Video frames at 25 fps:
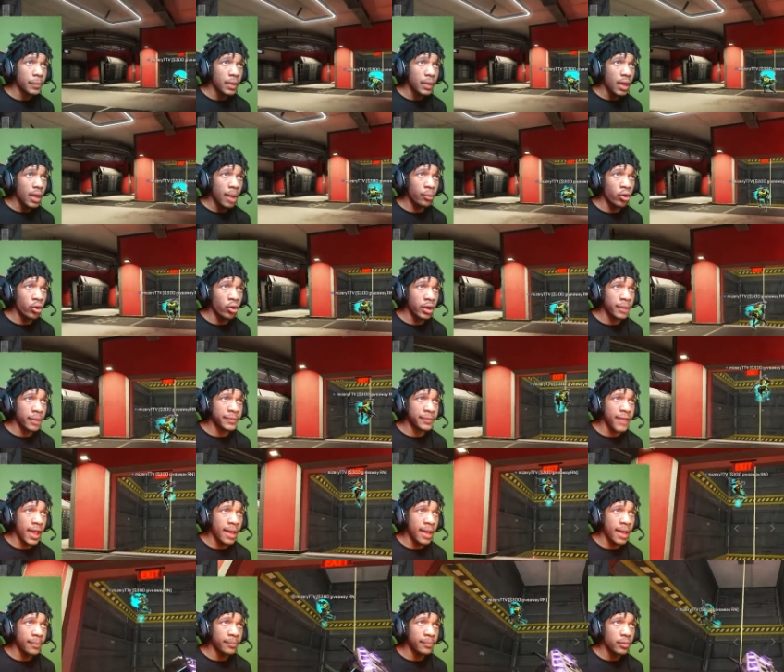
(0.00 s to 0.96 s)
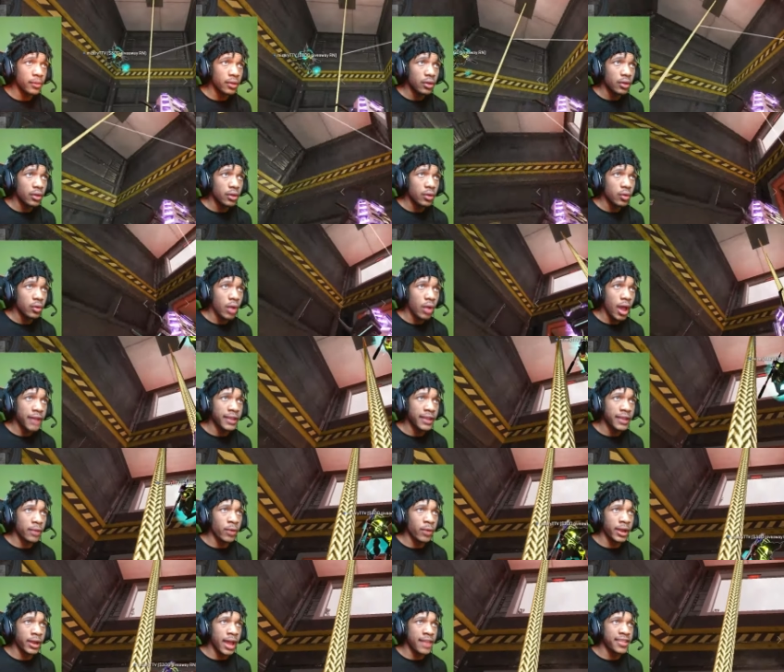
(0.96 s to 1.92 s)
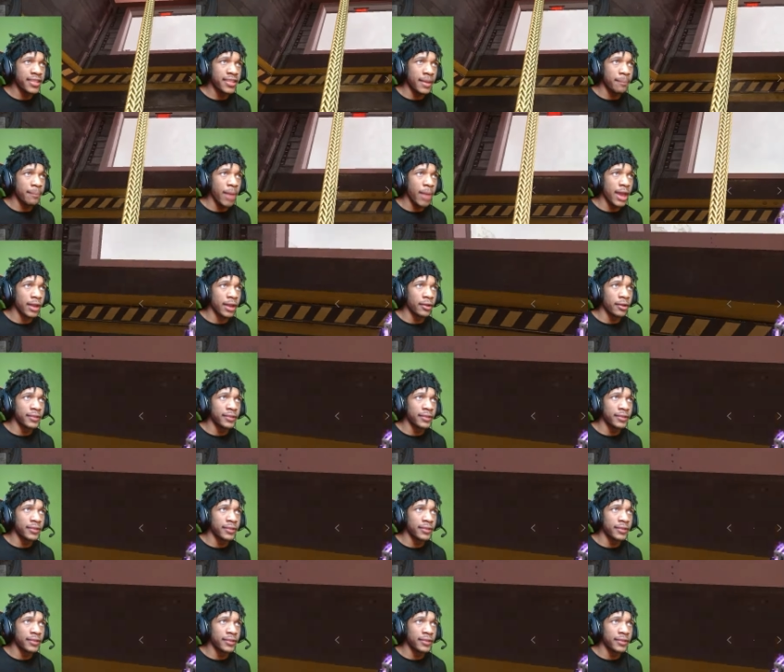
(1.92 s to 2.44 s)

I'm going up top. I think one guy jump padded on